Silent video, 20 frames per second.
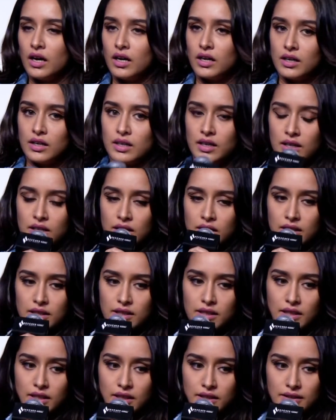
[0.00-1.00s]
Uh,
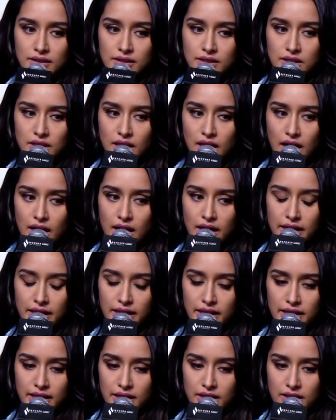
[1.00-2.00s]

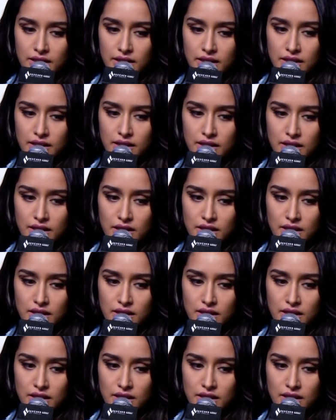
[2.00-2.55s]
I think